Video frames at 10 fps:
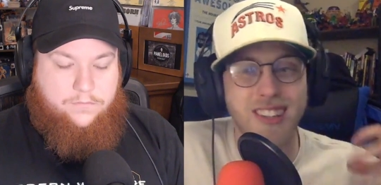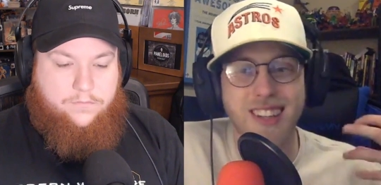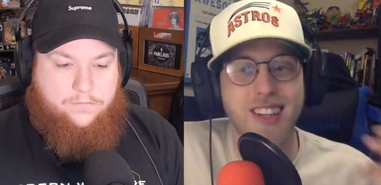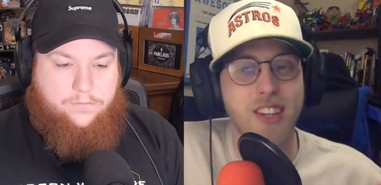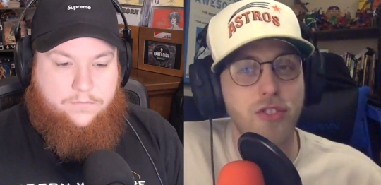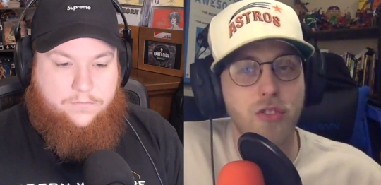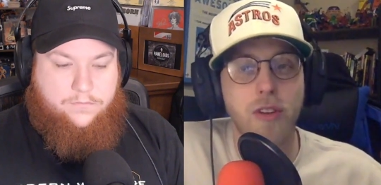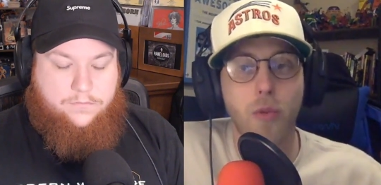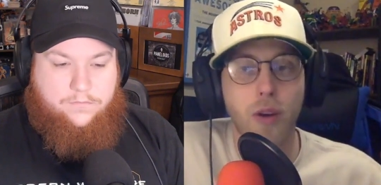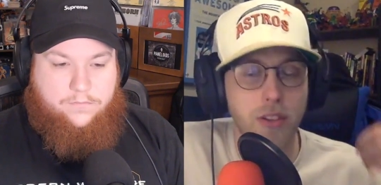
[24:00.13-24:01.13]
Speaker 1: to get the history of
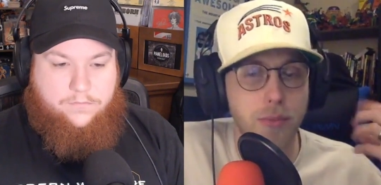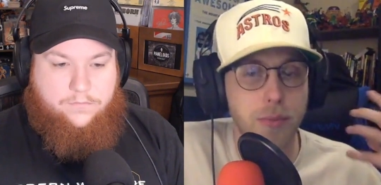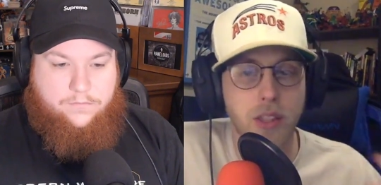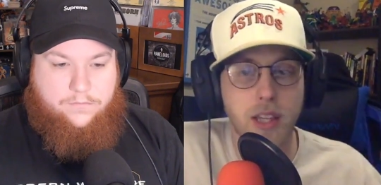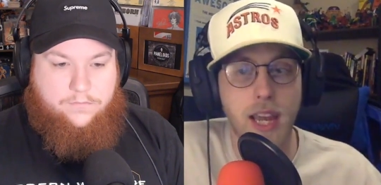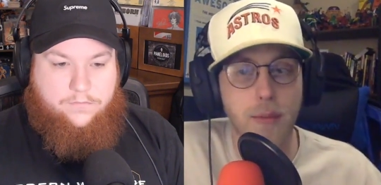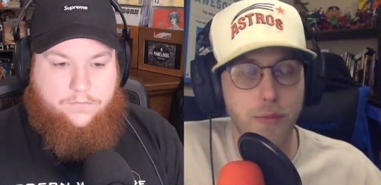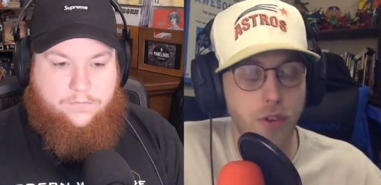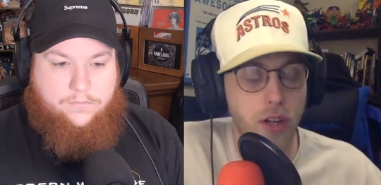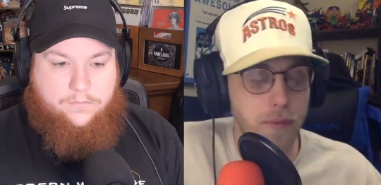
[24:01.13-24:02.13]
where this book came
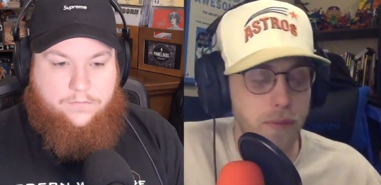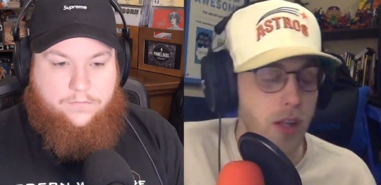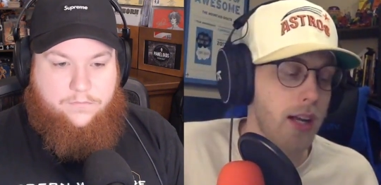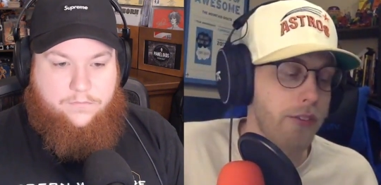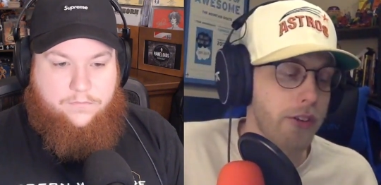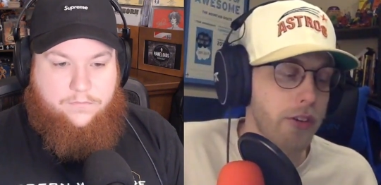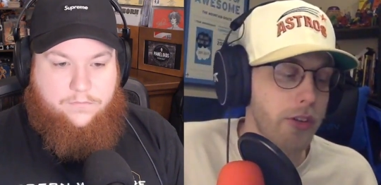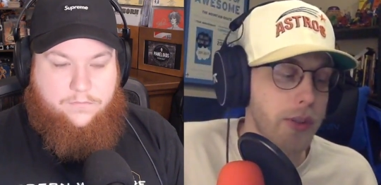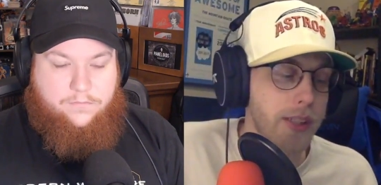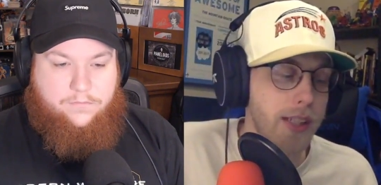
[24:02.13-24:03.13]
from. And if you're a
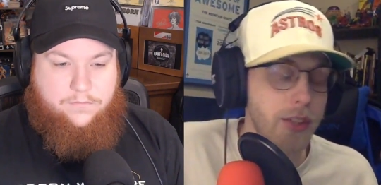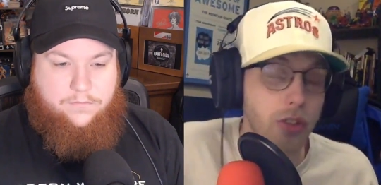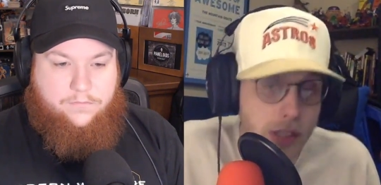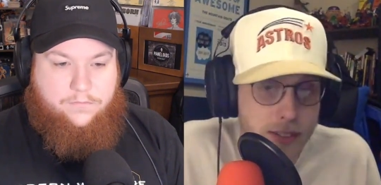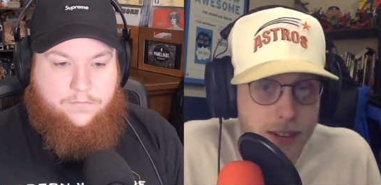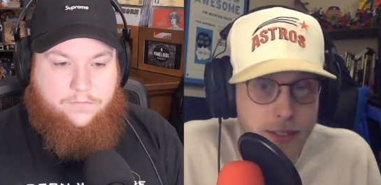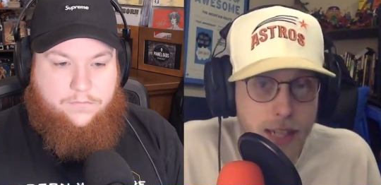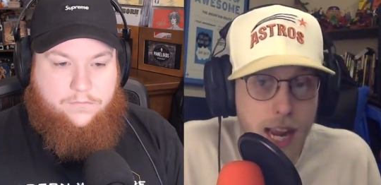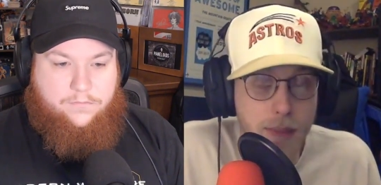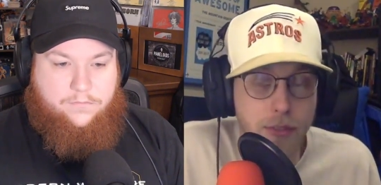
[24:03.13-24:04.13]
newer collector, it's never going
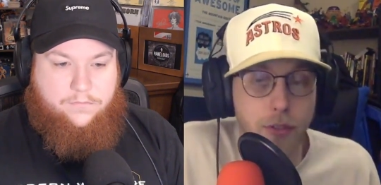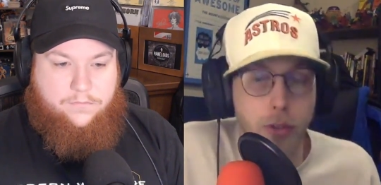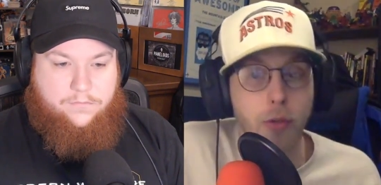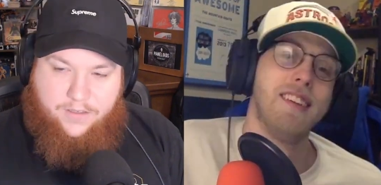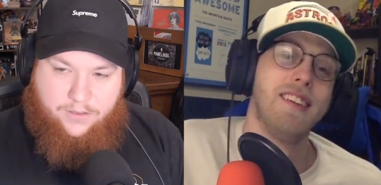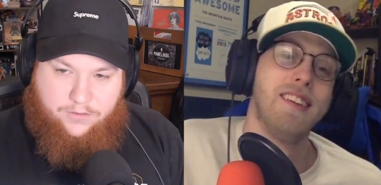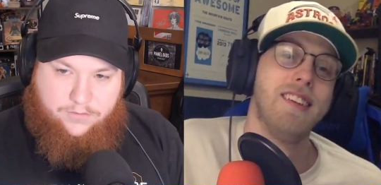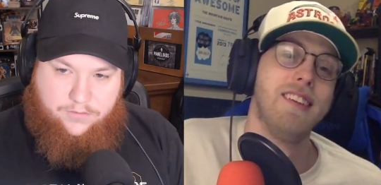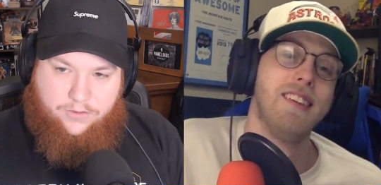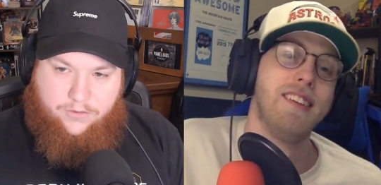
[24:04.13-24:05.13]
to happen for you.
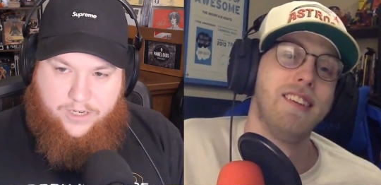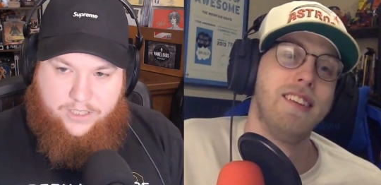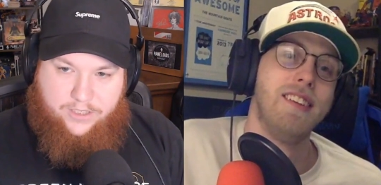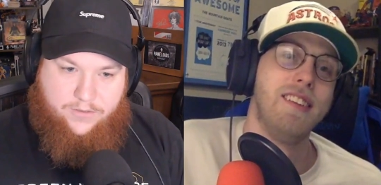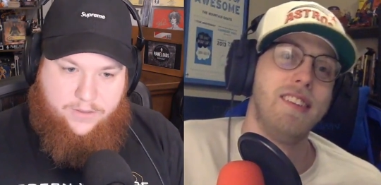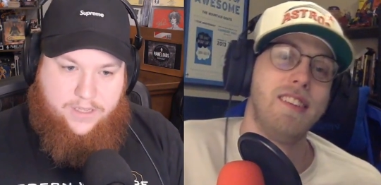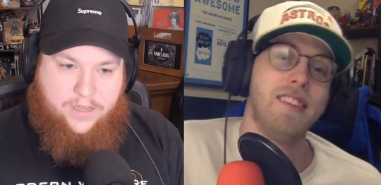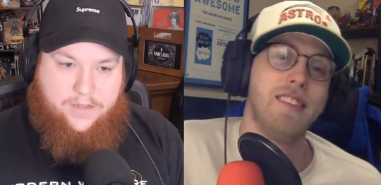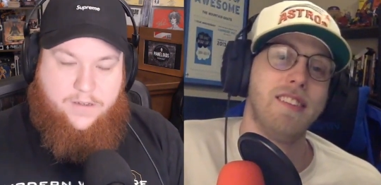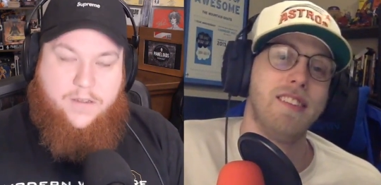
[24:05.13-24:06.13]
So,
Speaker 2: two questions with
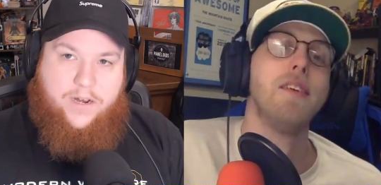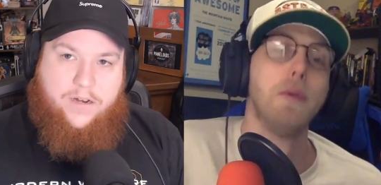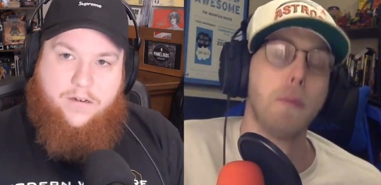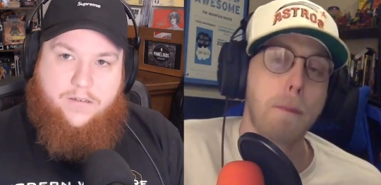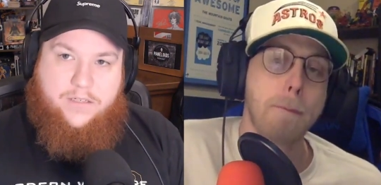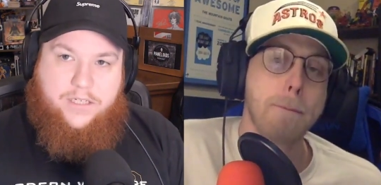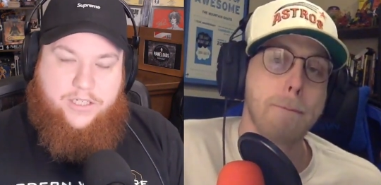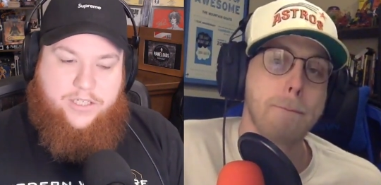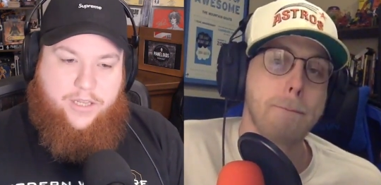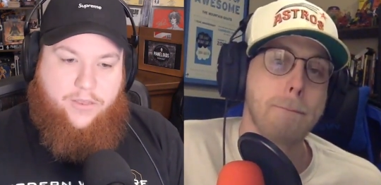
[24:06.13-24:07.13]
that. When
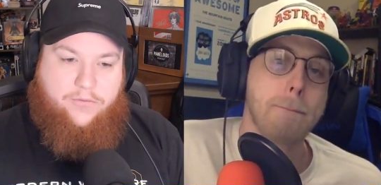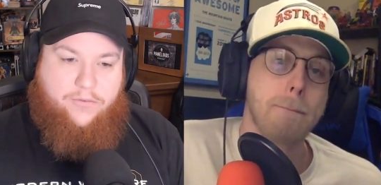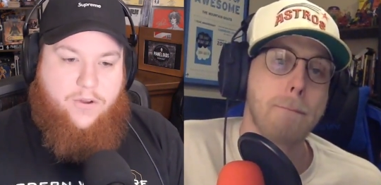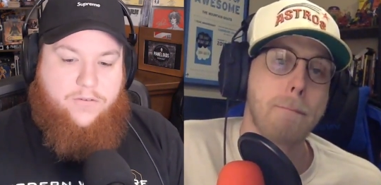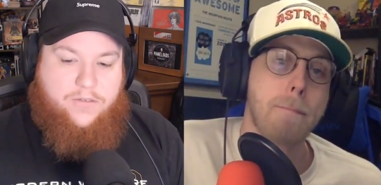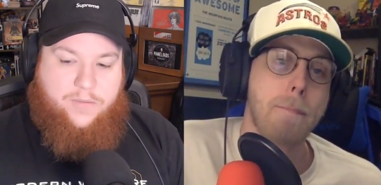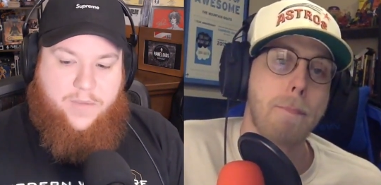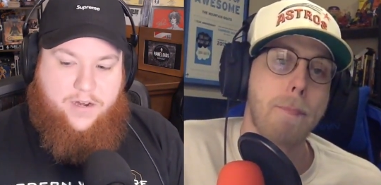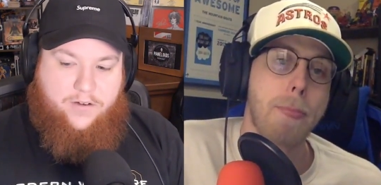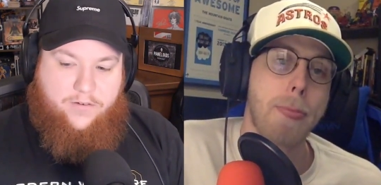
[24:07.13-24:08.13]
CGC throws the
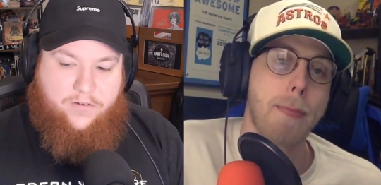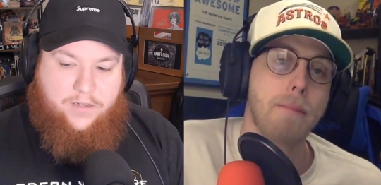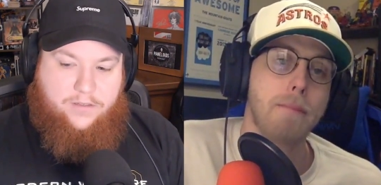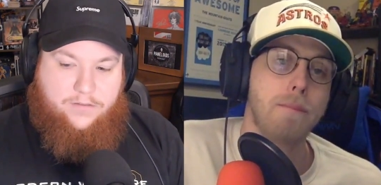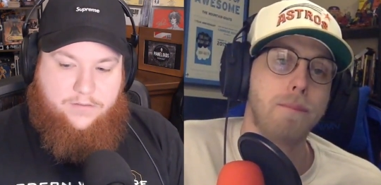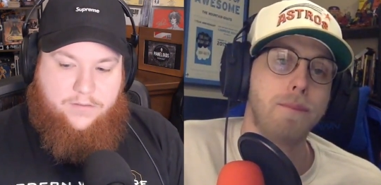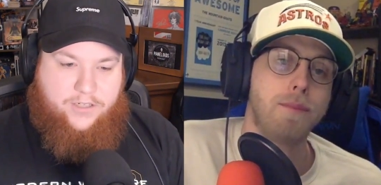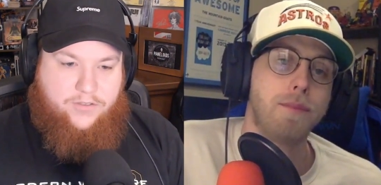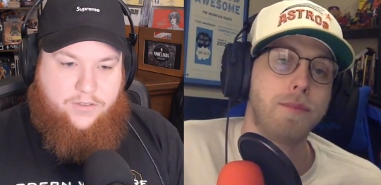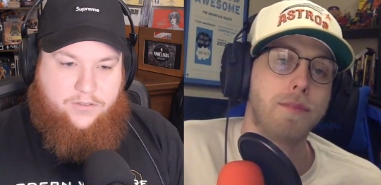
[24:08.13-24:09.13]
pedigree
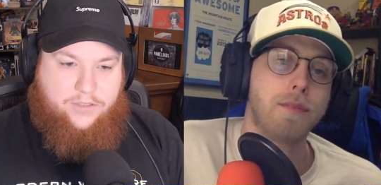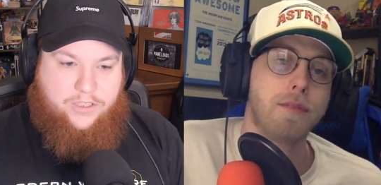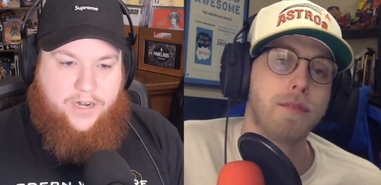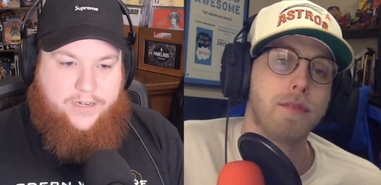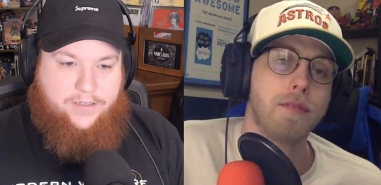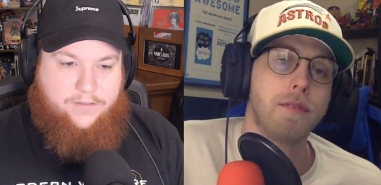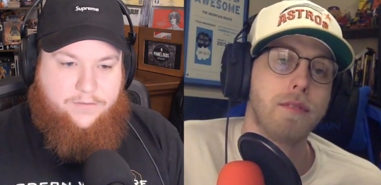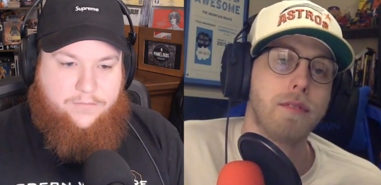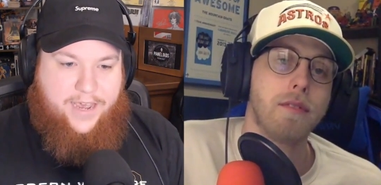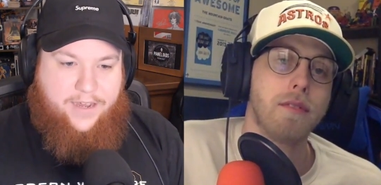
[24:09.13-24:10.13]
extra little shiny
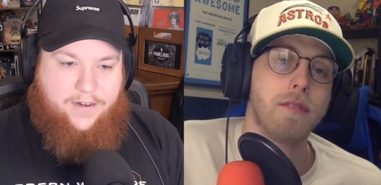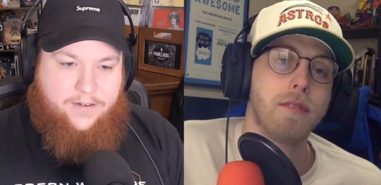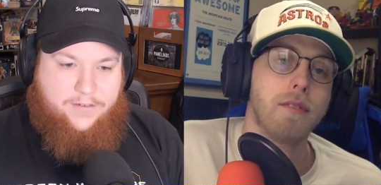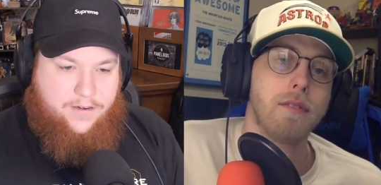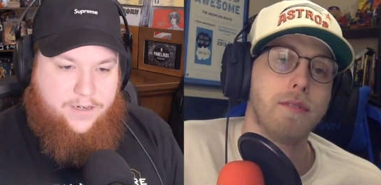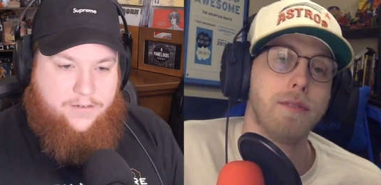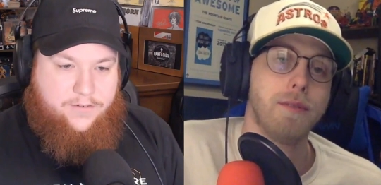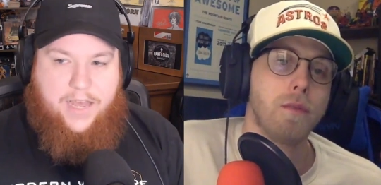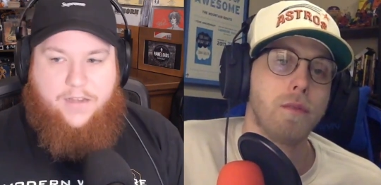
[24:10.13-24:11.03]
tag on it, does